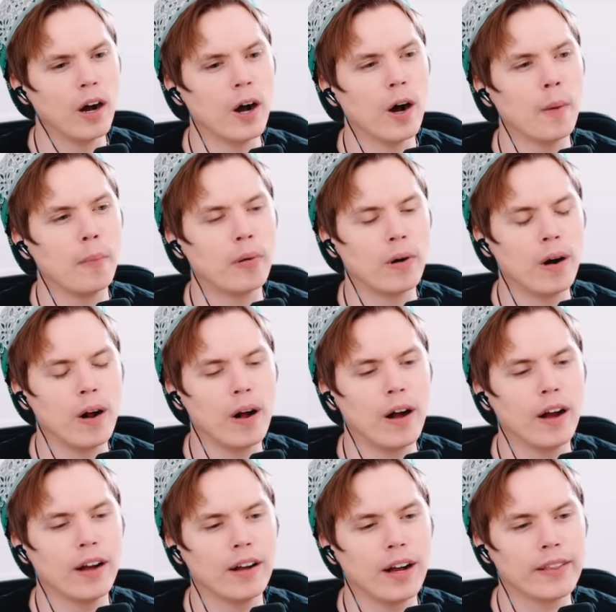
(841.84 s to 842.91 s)
Oh,
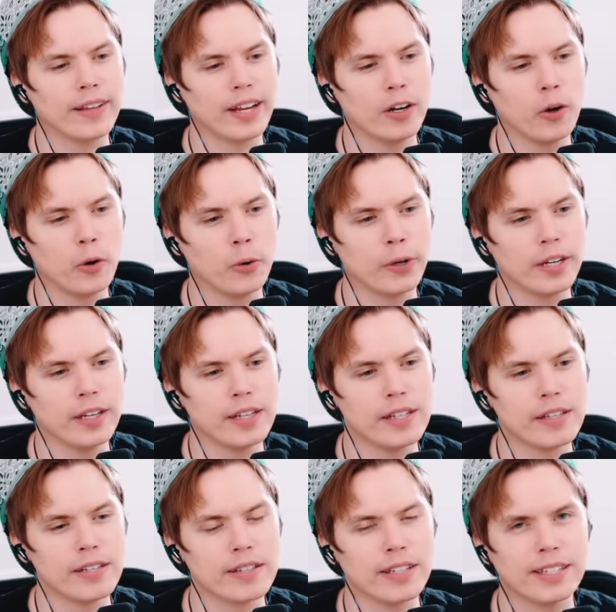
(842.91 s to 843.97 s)
bruh. I think I know who it
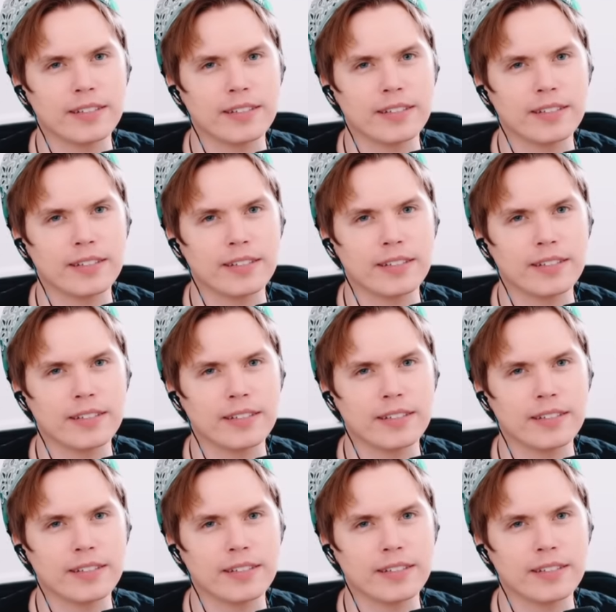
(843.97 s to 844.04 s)
is.